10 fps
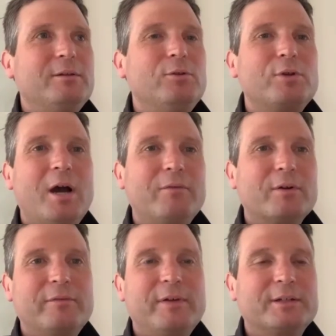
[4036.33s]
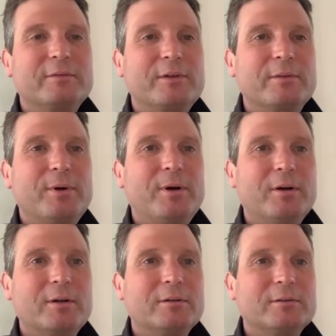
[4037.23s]
you cover effectively the
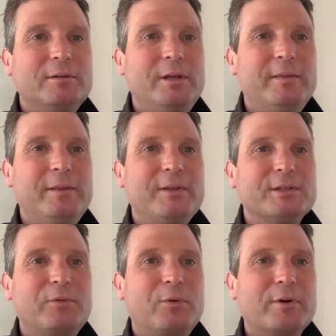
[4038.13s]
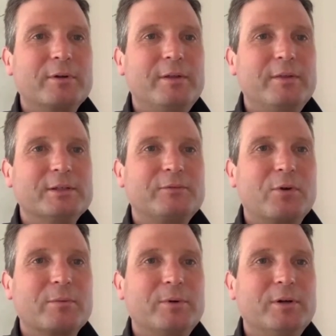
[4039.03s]
bar in these four
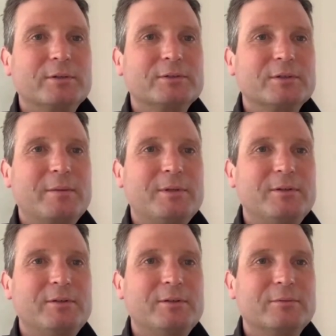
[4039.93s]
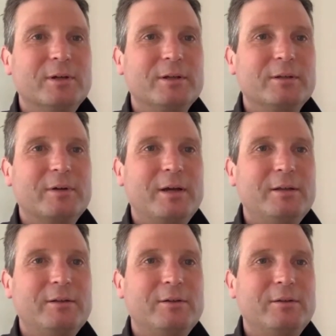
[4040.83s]
books. I mean, you do really,
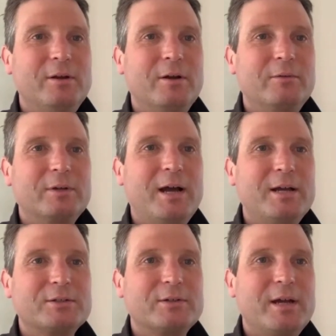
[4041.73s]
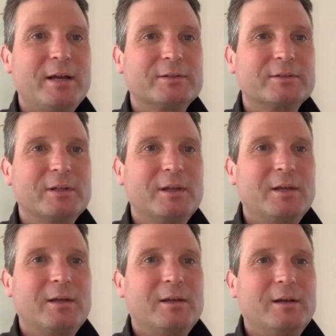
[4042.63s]
right? You know, contracts,
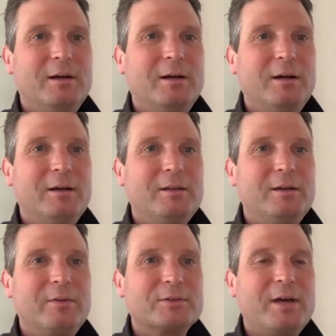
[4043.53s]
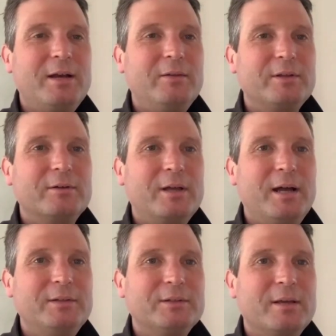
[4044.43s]
you know, there's a lot of legal
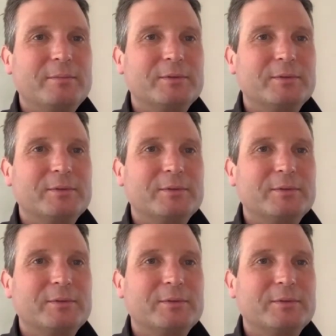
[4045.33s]
concepts.